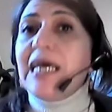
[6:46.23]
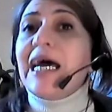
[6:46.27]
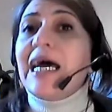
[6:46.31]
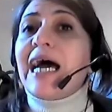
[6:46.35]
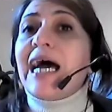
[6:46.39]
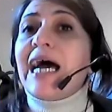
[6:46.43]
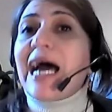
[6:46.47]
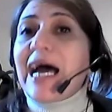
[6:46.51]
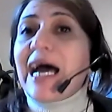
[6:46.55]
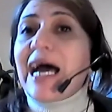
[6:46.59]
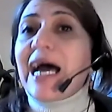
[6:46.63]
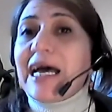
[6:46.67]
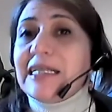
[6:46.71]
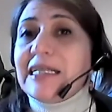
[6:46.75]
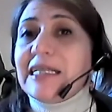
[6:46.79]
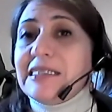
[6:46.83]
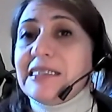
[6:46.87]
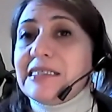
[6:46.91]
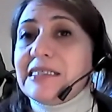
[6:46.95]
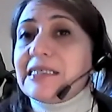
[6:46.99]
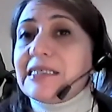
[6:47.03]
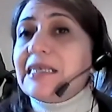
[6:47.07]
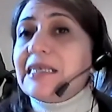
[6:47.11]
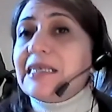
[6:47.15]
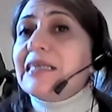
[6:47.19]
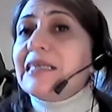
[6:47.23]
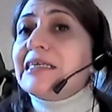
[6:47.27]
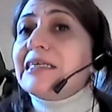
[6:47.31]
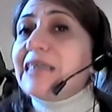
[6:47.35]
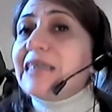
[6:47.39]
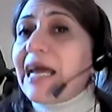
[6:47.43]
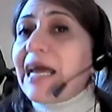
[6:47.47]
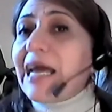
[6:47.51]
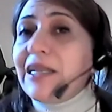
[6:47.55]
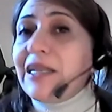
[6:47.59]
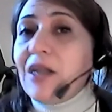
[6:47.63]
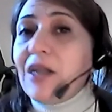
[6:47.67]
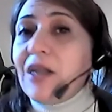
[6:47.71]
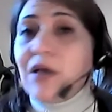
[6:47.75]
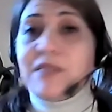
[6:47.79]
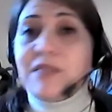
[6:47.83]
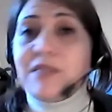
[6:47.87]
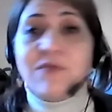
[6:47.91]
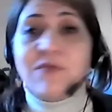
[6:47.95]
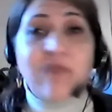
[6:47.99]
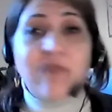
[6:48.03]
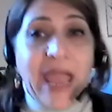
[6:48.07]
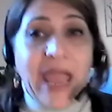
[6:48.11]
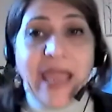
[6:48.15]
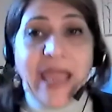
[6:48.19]
and cannot
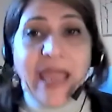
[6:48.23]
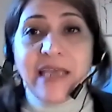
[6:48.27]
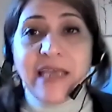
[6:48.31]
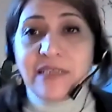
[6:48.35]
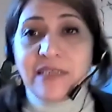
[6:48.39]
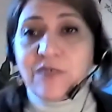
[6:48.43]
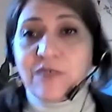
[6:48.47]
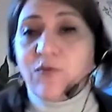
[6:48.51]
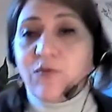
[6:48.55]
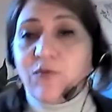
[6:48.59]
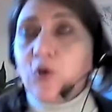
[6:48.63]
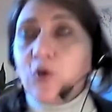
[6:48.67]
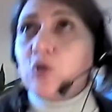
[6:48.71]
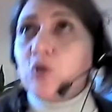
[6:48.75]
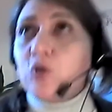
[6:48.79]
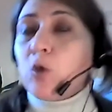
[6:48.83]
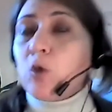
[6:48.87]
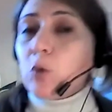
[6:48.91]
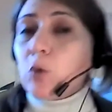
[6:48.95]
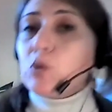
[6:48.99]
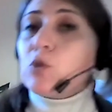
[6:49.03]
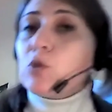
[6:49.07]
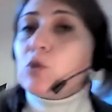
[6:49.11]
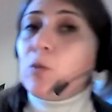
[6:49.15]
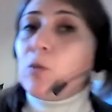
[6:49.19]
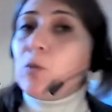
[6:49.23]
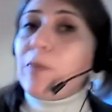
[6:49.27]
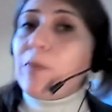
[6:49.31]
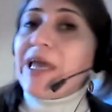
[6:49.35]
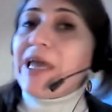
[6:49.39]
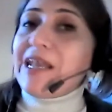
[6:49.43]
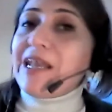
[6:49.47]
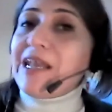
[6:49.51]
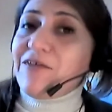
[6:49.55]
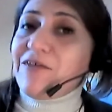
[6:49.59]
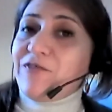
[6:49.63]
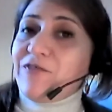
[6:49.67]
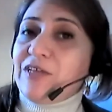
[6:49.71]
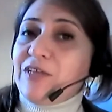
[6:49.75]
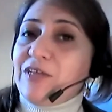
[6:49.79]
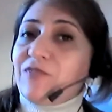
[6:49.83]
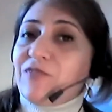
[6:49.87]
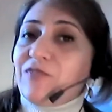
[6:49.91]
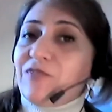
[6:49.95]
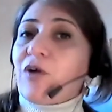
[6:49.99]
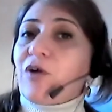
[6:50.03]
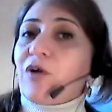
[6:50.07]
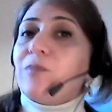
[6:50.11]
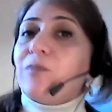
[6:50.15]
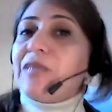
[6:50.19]
wait for those who benefit
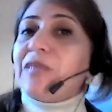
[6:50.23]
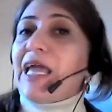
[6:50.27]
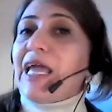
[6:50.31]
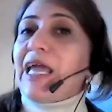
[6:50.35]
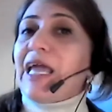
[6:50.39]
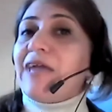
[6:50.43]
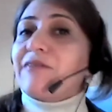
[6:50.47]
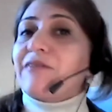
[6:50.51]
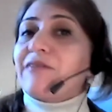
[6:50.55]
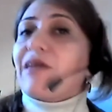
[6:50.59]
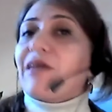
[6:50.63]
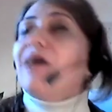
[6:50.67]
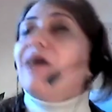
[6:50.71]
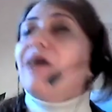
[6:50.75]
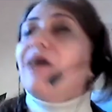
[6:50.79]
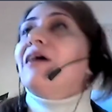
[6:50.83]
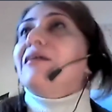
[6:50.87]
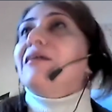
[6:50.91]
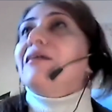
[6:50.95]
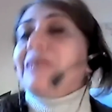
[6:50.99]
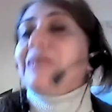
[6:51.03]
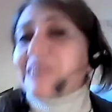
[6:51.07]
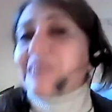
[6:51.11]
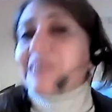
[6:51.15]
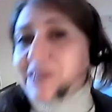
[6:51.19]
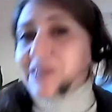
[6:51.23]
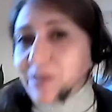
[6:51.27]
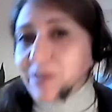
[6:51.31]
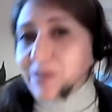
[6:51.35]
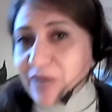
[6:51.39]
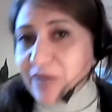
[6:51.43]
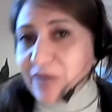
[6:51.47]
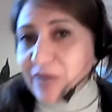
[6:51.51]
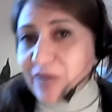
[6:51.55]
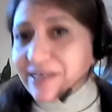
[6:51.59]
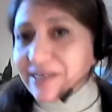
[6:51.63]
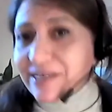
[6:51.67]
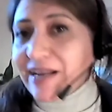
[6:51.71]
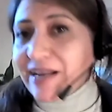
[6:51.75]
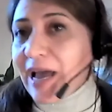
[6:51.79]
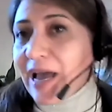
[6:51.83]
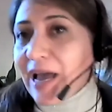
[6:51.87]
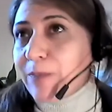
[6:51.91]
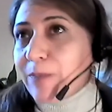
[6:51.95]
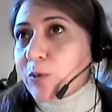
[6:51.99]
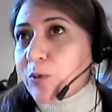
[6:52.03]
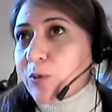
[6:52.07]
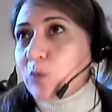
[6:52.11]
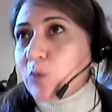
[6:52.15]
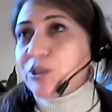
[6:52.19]
from their discriminatory
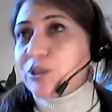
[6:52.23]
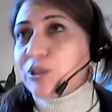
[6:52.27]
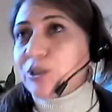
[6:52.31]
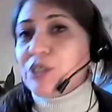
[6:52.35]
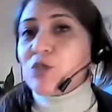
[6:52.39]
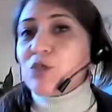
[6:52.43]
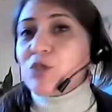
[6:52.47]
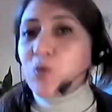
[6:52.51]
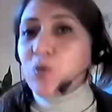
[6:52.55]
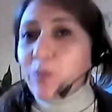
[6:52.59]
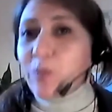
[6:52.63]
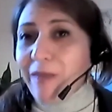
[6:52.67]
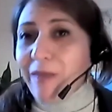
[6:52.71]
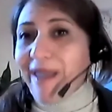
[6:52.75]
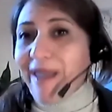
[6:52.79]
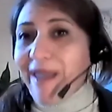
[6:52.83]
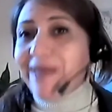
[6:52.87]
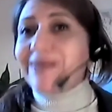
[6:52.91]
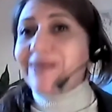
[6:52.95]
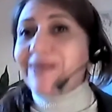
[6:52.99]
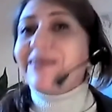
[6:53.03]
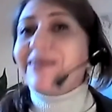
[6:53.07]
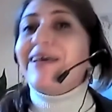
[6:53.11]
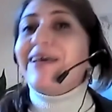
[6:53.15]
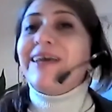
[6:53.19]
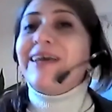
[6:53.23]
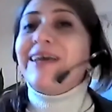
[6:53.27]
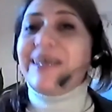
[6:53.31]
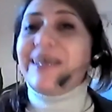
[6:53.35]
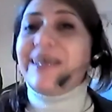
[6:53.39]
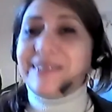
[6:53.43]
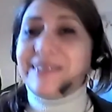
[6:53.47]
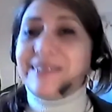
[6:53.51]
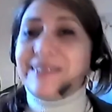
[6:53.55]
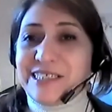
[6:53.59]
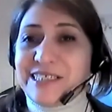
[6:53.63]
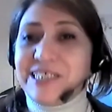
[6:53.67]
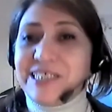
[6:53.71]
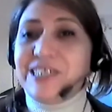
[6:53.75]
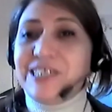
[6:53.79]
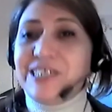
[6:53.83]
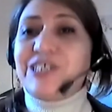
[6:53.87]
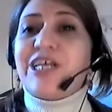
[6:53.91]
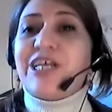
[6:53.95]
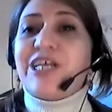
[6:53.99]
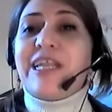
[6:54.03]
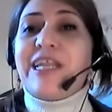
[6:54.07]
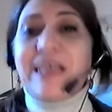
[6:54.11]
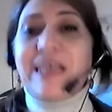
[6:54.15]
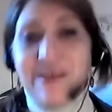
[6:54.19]
approaches to make a
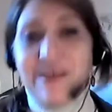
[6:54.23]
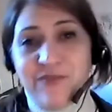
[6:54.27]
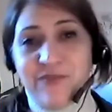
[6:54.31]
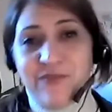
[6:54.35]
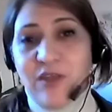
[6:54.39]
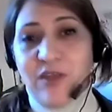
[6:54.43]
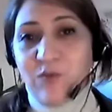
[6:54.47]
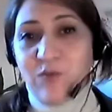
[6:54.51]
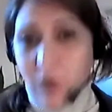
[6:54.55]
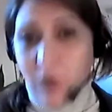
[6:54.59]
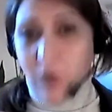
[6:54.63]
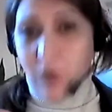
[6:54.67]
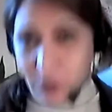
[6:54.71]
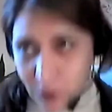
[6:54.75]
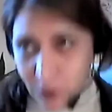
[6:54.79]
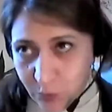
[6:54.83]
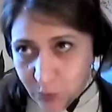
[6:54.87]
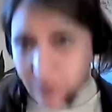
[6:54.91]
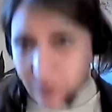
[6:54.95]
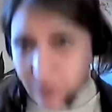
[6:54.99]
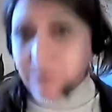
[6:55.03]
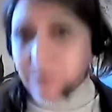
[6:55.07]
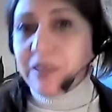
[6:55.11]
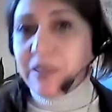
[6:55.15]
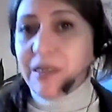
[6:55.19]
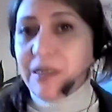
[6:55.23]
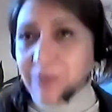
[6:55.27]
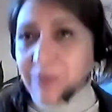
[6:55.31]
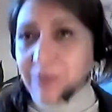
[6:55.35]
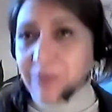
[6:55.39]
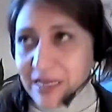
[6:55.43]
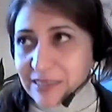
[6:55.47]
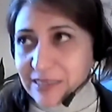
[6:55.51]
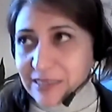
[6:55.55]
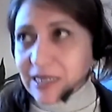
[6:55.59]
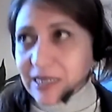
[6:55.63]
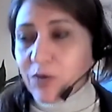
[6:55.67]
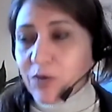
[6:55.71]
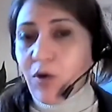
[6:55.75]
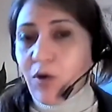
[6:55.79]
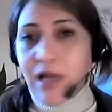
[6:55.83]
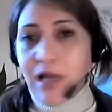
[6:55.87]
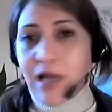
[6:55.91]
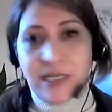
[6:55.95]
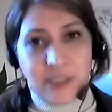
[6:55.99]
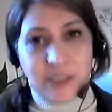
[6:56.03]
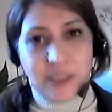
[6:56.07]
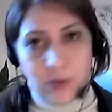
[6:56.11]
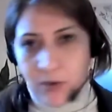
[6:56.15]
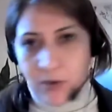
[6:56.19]
decision if they want to implement
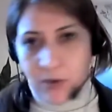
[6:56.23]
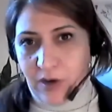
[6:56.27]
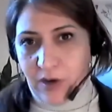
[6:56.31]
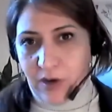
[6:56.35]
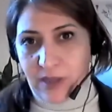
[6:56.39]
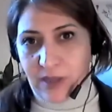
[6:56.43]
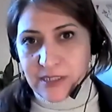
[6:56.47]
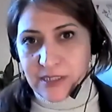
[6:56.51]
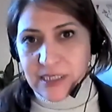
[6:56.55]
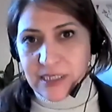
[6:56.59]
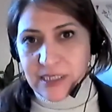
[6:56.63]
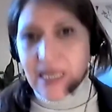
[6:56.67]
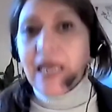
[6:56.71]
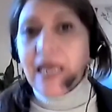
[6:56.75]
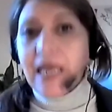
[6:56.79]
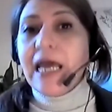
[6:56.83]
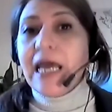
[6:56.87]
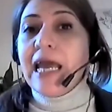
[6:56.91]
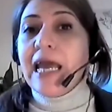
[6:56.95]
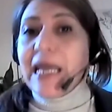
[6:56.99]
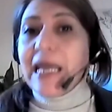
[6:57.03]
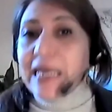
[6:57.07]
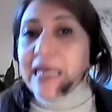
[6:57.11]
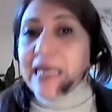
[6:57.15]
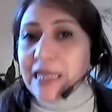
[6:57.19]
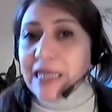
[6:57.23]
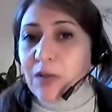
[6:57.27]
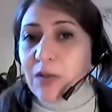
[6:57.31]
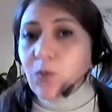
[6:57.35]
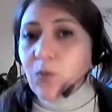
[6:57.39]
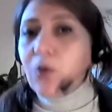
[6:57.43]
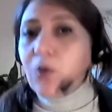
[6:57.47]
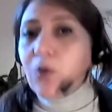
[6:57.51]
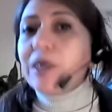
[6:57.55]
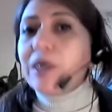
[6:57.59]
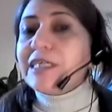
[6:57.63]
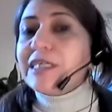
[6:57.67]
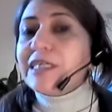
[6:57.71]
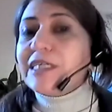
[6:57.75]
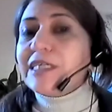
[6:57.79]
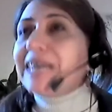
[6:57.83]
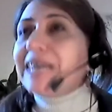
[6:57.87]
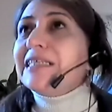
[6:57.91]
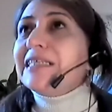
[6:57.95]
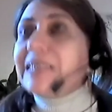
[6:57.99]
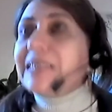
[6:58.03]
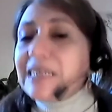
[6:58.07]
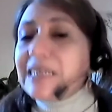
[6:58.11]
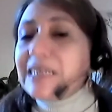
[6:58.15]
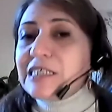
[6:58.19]
equality or not. In a world that
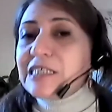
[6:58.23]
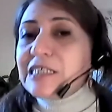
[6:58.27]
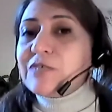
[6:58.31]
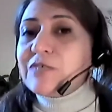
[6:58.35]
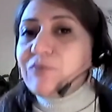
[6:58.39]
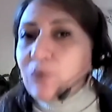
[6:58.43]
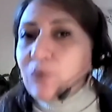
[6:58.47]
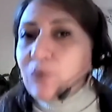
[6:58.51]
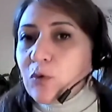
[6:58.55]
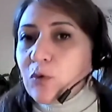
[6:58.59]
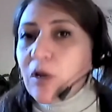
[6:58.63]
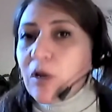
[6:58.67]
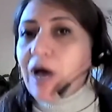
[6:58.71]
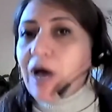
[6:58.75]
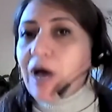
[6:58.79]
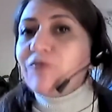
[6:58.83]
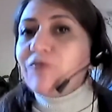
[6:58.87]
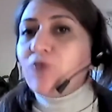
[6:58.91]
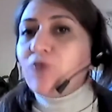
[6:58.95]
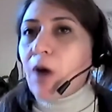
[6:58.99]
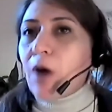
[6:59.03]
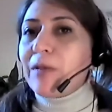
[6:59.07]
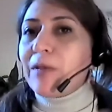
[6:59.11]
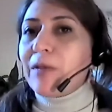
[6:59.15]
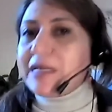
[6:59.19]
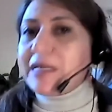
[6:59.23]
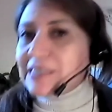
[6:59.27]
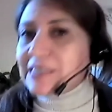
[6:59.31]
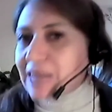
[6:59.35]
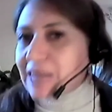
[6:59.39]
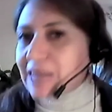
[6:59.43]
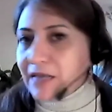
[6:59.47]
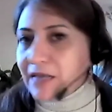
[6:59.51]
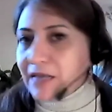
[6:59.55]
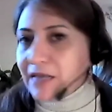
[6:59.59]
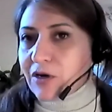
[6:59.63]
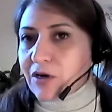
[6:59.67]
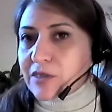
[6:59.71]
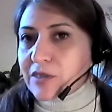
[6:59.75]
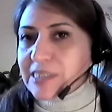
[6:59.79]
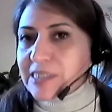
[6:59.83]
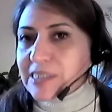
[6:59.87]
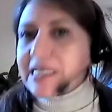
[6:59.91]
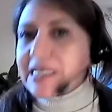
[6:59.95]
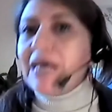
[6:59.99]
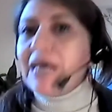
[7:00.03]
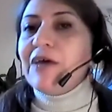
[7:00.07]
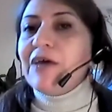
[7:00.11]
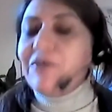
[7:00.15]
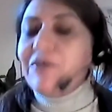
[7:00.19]
it is full of double standards,
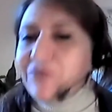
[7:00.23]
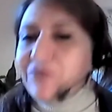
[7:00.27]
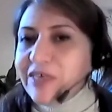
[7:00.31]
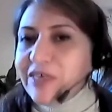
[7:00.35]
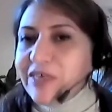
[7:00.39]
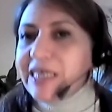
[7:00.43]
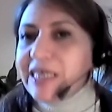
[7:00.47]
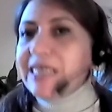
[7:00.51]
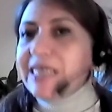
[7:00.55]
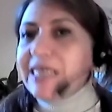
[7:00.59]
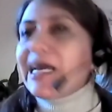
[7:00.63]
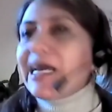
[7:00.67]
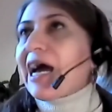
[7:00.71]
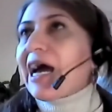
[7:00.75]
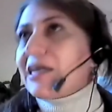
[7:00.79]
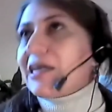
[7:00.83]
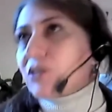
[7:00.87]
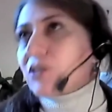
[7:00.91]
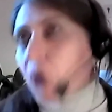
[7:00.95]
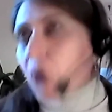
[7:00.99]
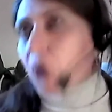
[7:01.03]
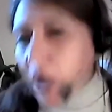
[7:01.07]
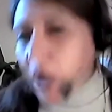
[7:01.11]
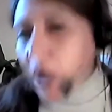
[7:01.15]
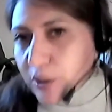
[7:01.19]
we as right